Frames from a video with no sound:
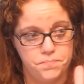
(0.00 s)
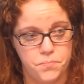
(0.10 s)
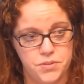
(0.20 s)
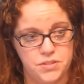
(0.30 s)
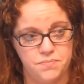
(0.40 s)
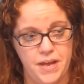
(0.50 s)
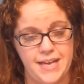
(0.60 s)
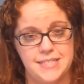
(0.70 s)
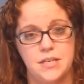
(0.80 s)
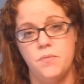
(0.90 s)
was
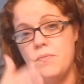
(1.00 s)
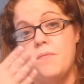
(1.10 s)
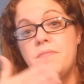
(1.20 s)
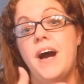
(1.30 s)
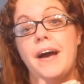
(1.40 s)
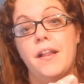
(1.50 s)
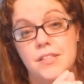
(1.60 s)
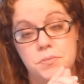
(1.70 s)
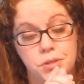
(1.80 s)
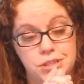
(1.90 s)
as on file
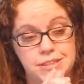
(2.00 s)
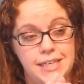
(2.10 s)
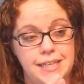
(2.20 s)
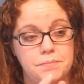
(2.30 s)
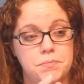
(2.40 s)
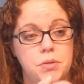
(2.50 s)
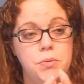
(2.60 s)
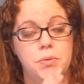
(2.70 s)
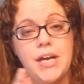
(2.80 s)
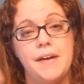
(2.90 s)
as part time, but
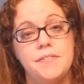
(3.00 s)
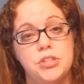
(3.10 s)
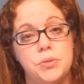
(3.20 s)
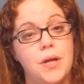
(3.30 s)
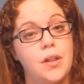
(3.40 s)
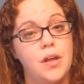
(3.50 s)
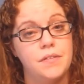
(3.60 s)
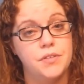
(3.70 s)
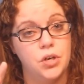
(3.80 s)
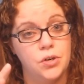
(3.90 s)
we were having to do a lot
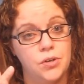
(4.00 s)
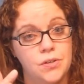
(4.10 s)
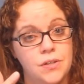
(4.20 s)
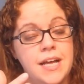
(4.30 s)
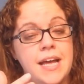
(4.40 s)
of call